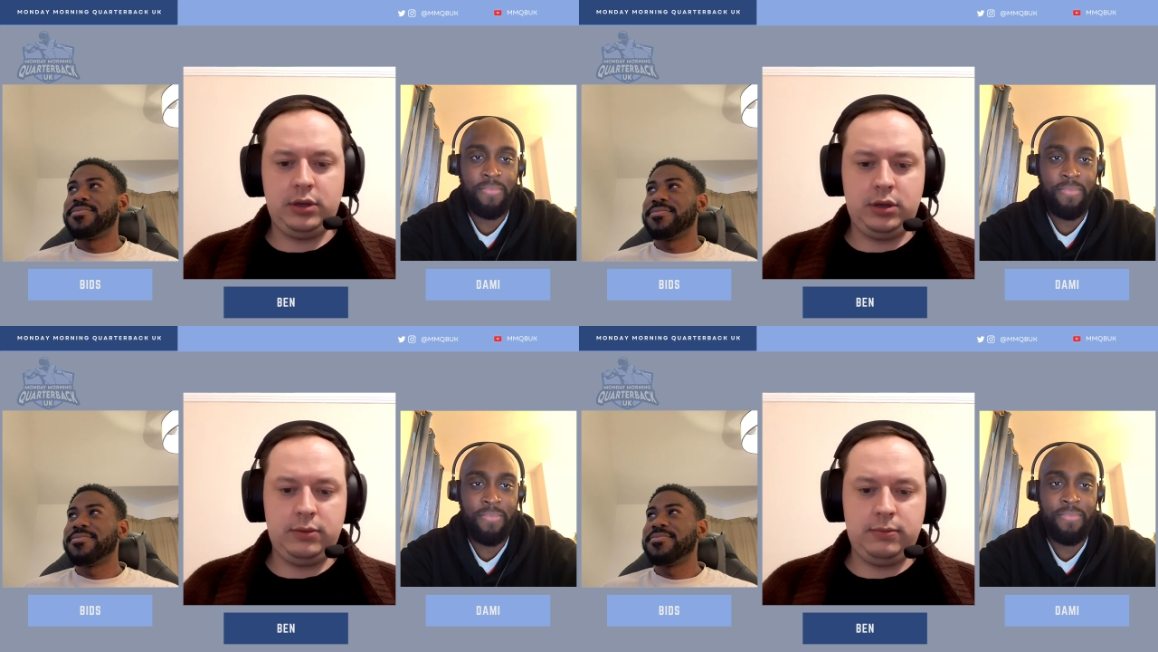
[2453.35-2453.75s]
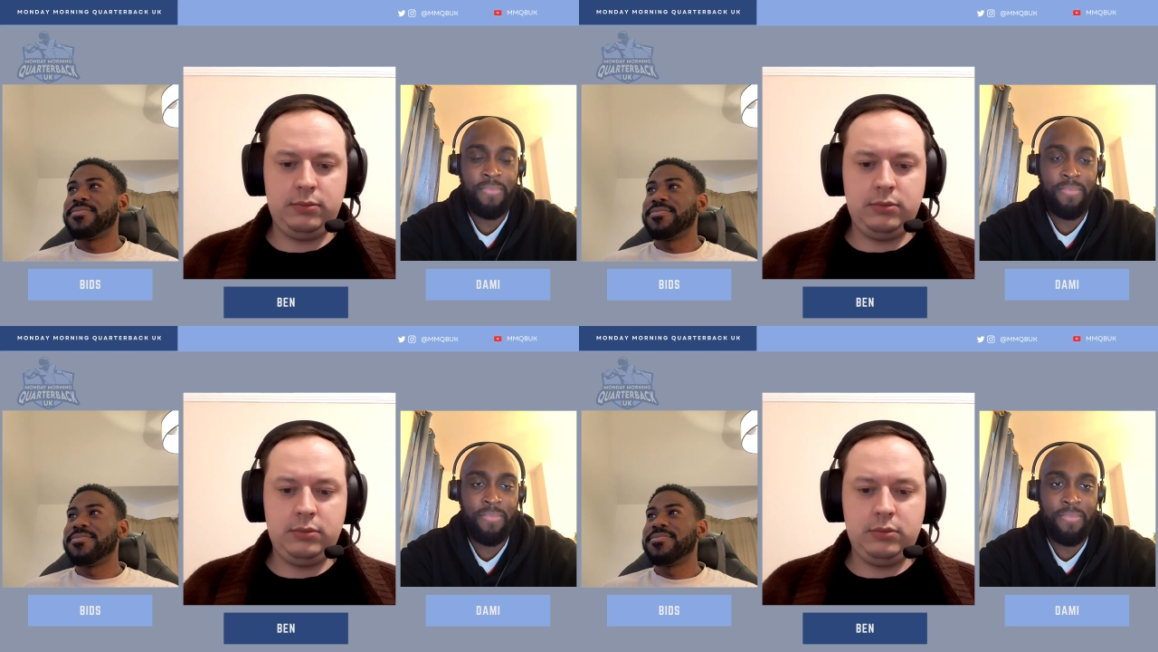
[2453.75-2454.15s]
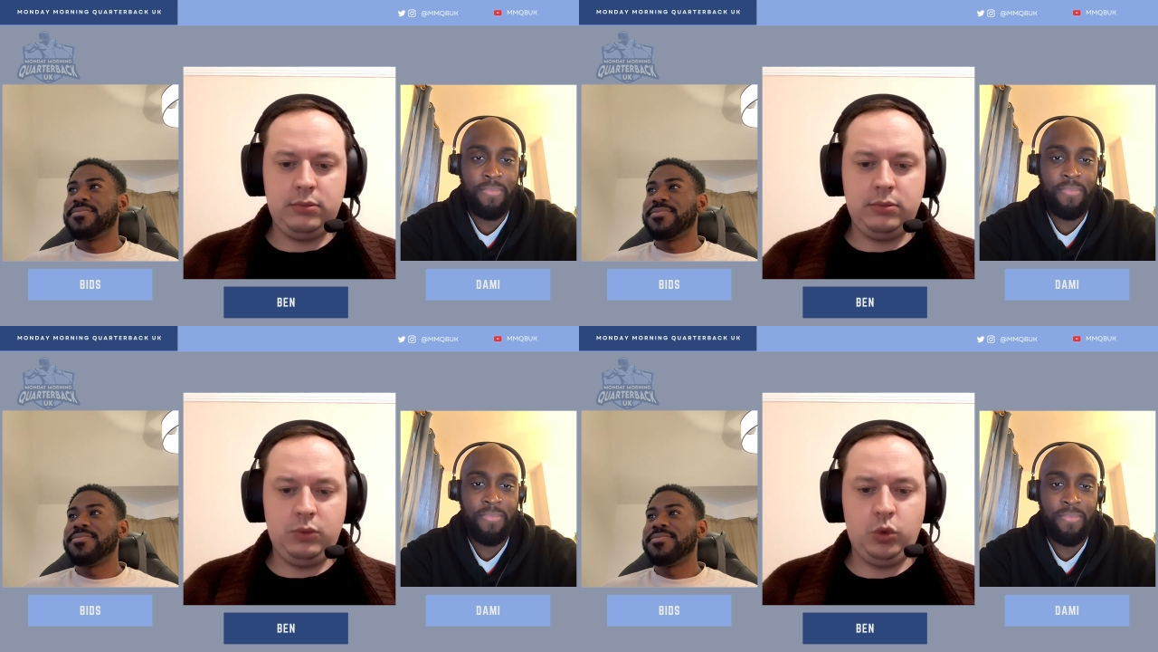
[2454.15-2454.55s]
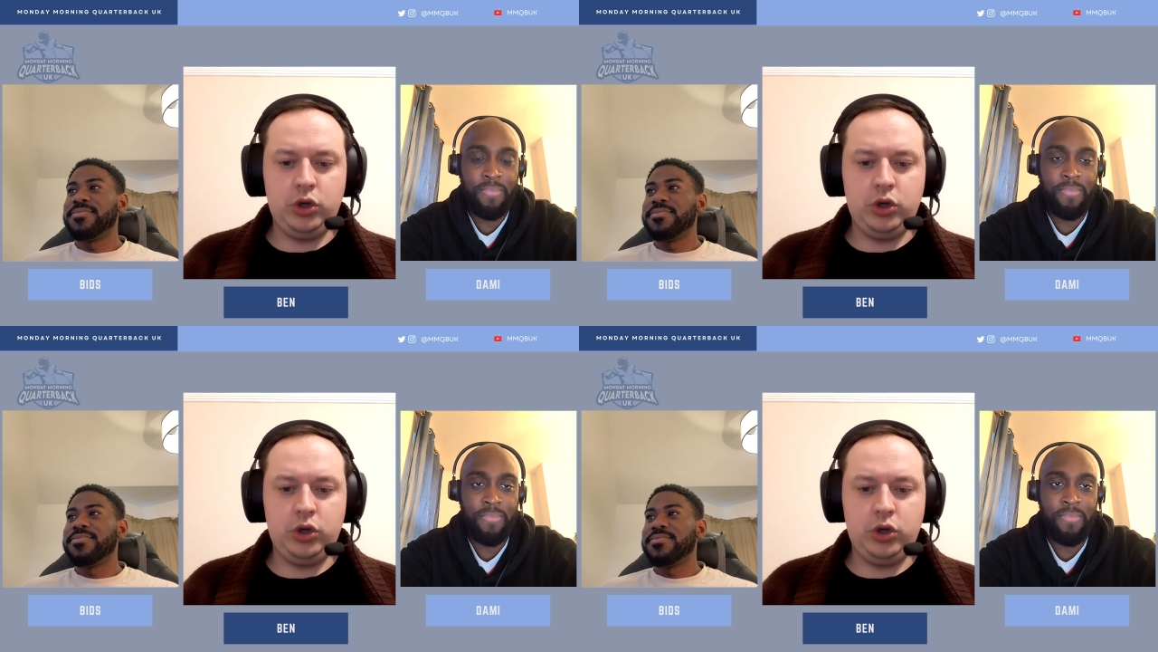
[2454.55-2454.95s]
Speaker 1: Um,
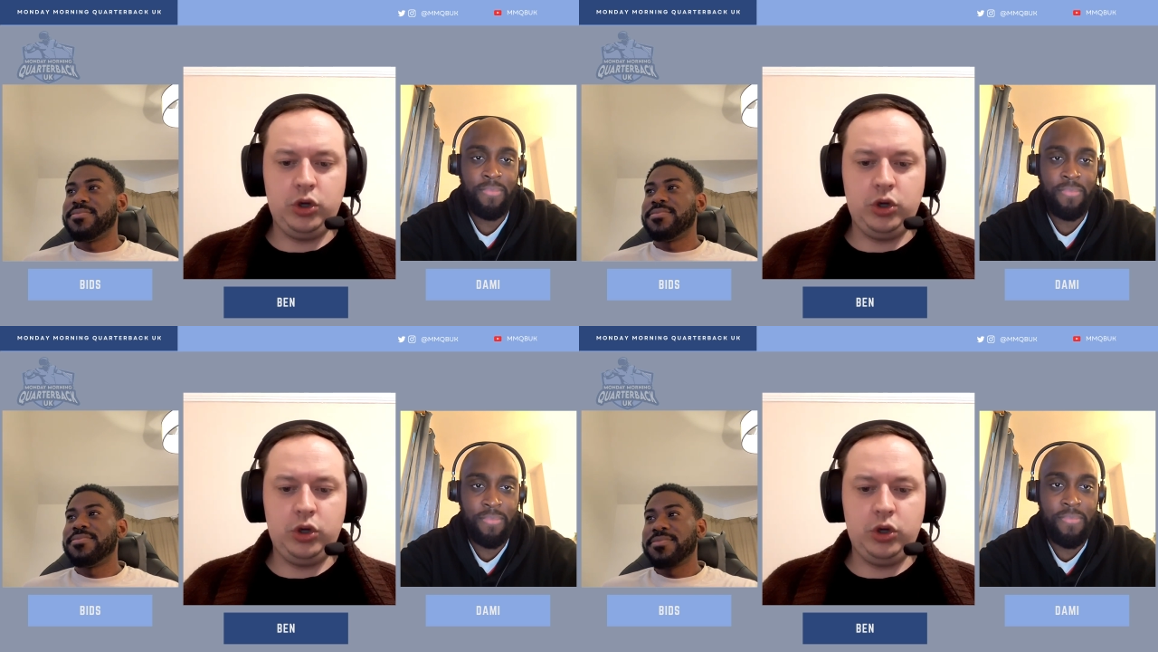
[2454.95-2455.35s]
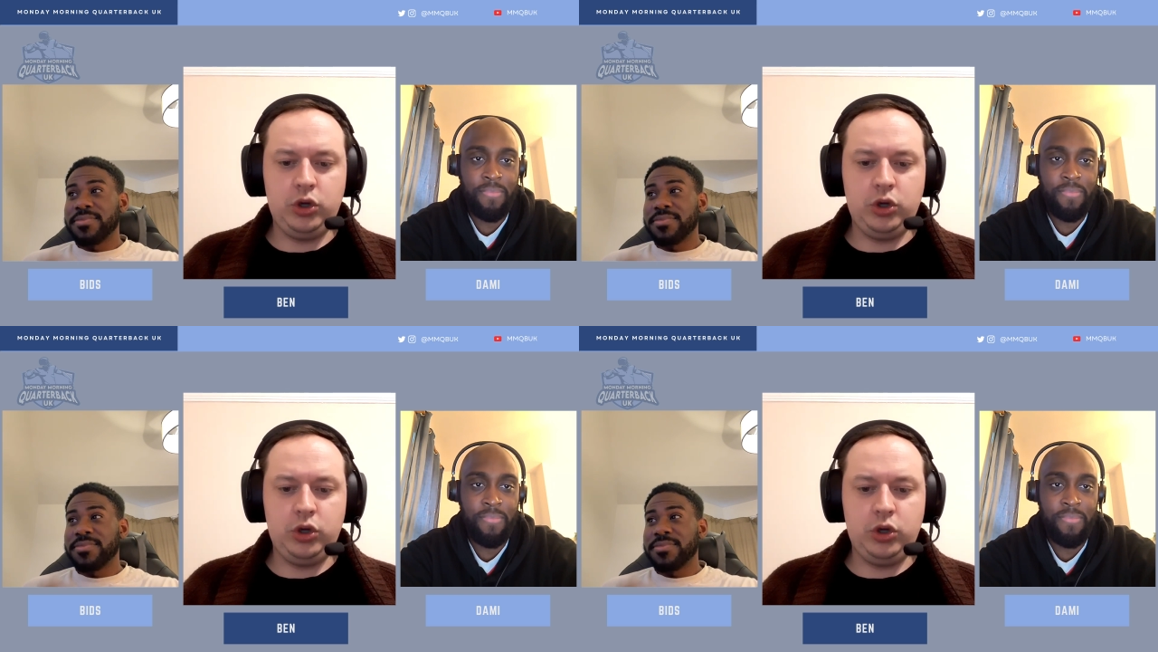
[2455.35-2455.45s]
what did you guys have?